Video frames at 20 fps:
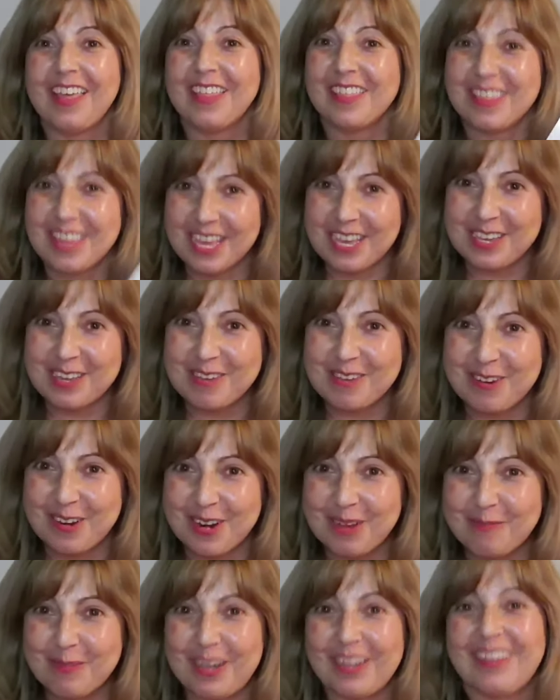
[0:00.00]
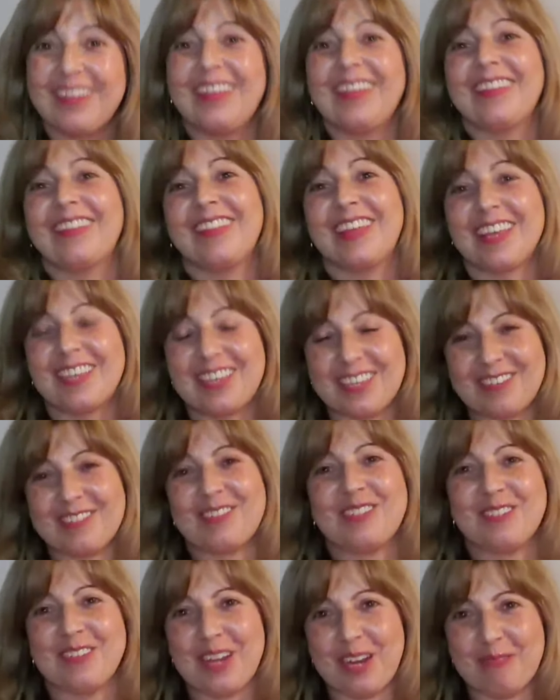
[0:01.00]
Thank you, Grandma, and thank you
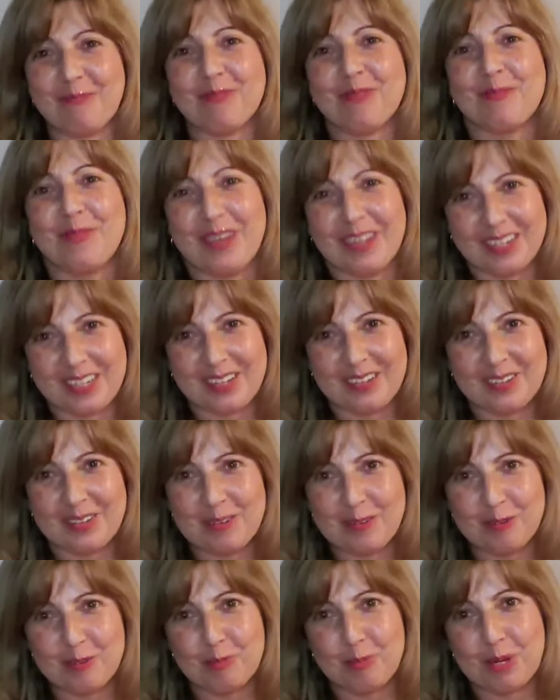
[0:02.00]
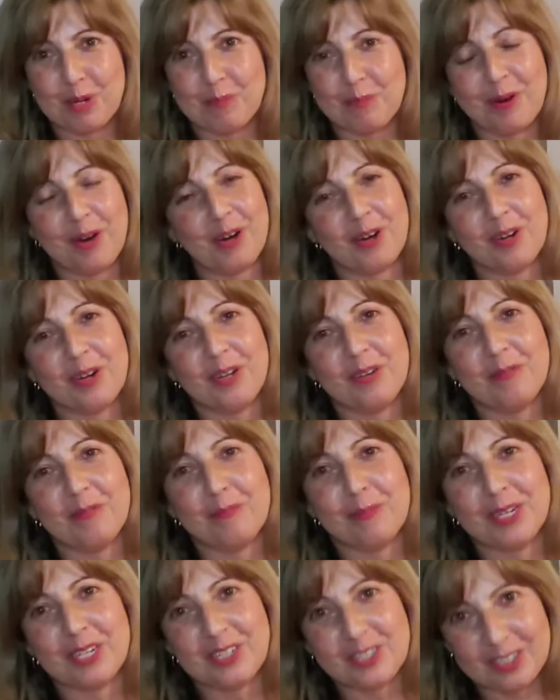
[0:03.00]
to everybody who's been a part of
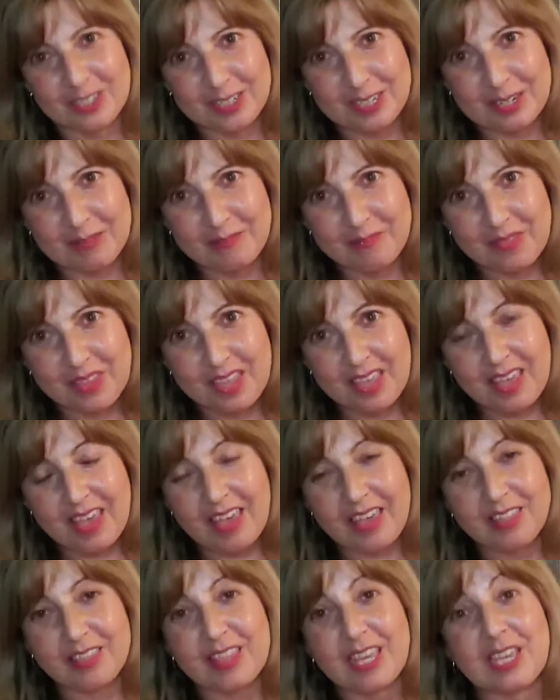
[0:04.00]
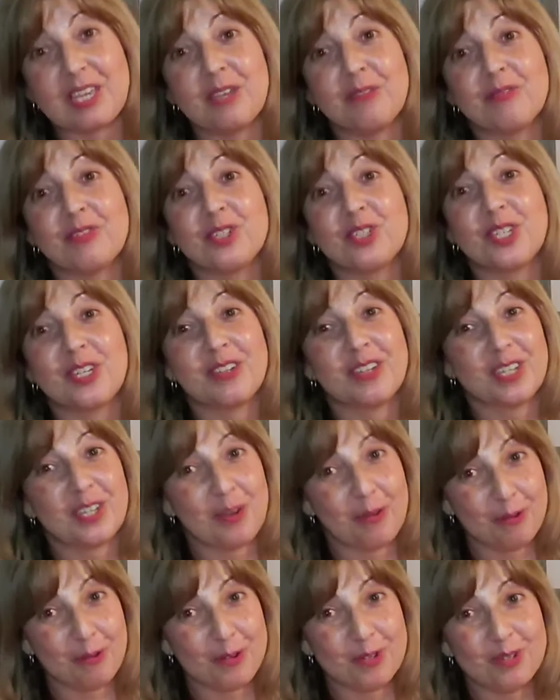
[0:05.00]
my journey, and thank you for sharing
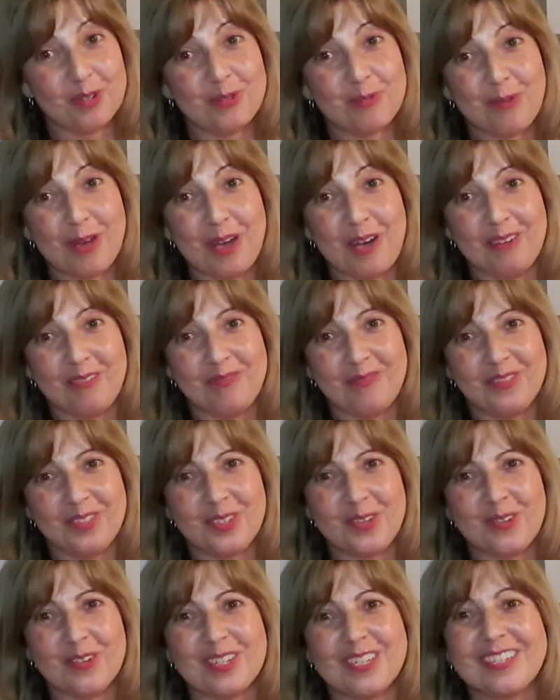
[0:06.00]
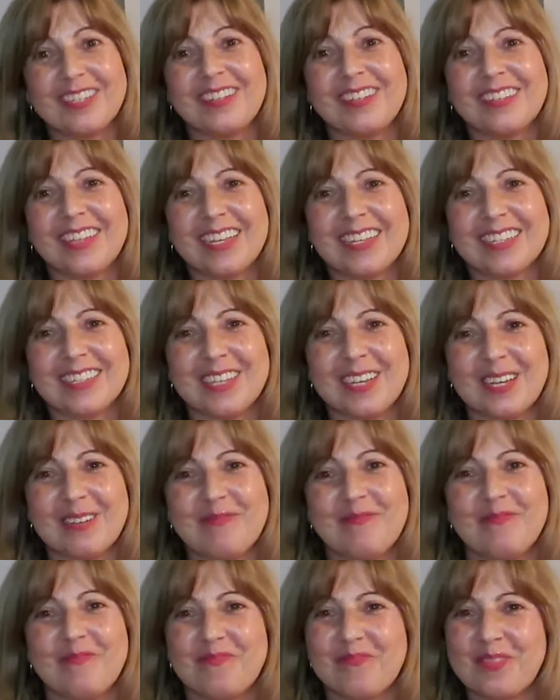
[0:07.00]
yours as well. So until next
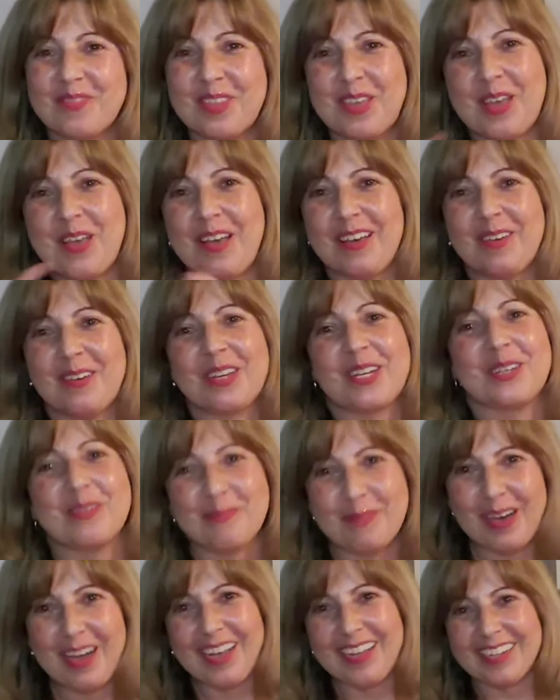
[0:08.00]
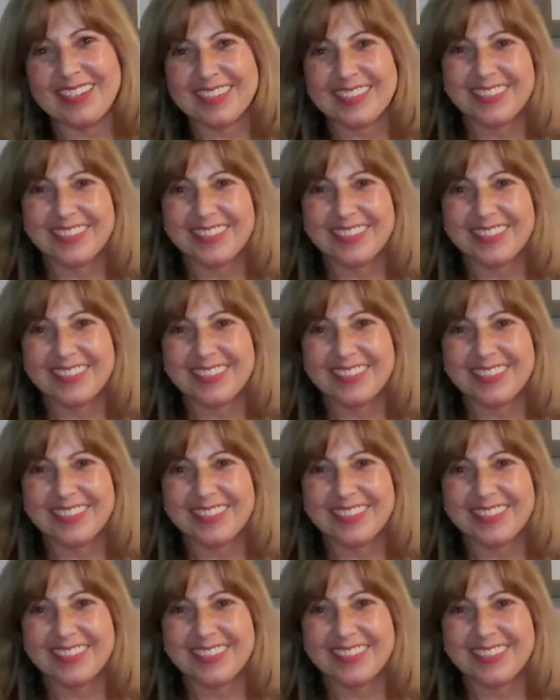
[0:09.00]
time, goodbye.